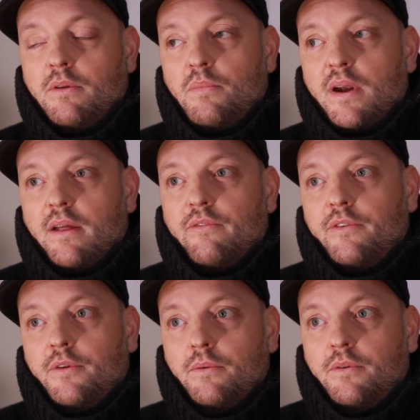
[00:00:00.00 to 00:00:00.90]
brand
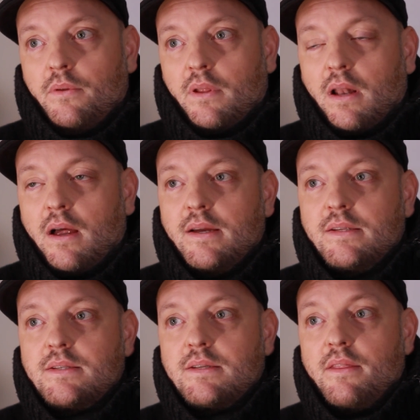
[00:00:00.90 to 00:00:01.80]
to the
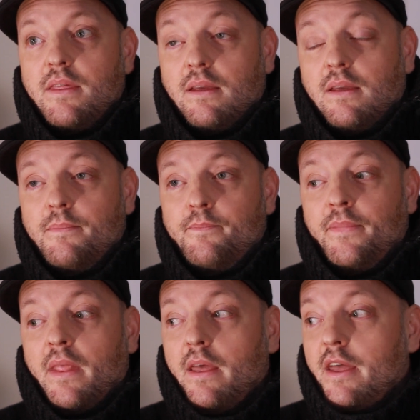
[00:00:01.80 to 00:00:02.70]
clients, I think.
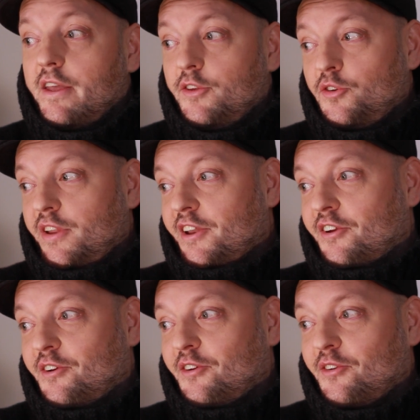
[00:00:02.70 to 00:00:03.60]
You need
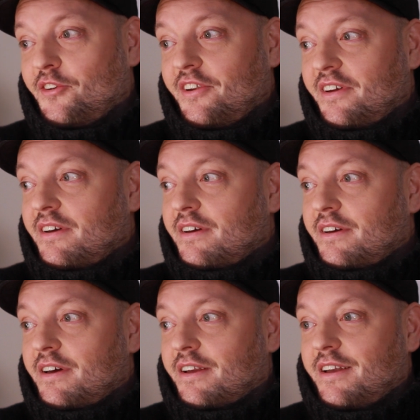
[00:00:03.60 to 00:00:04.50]
a good
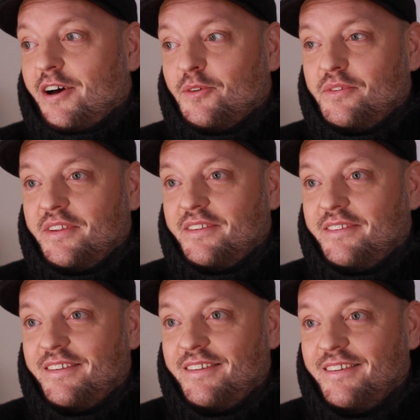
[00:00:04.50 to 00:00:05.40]

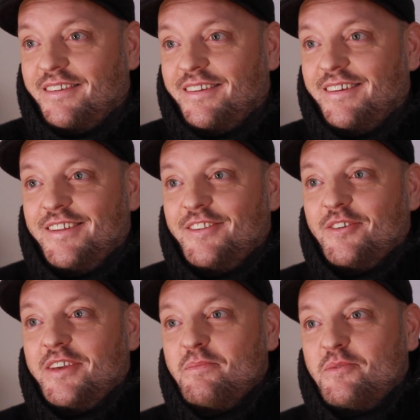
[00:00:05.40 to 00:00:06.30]
accountant to
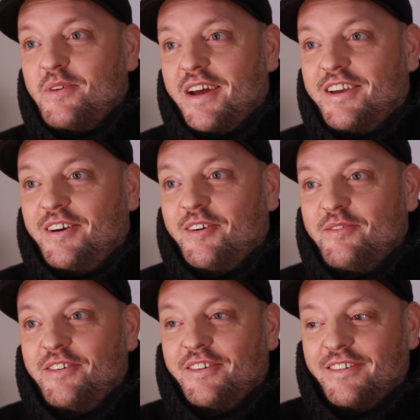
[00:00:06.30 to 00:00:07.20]
keep track
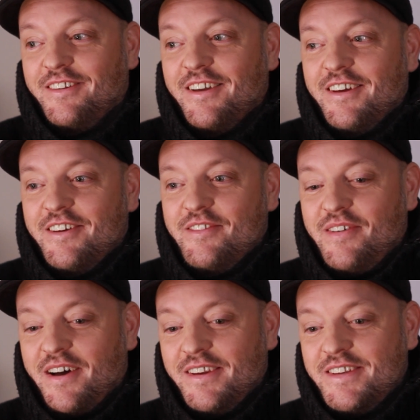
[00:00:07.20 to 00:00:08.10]
of
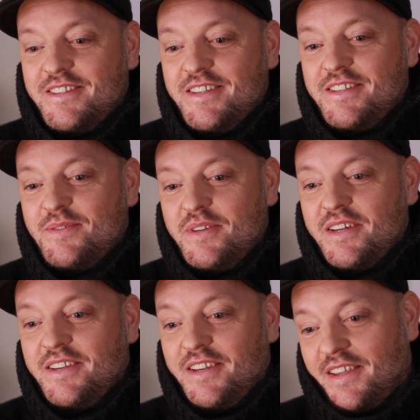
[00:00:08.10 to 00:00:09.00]
finances, which
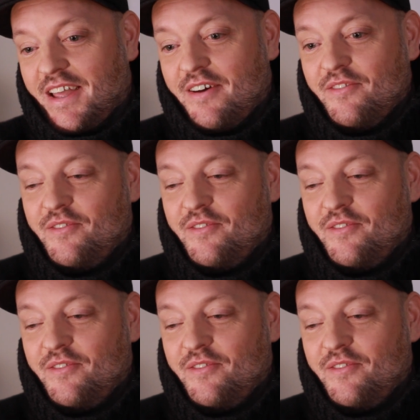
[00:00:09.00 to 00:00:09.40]
I didn't have the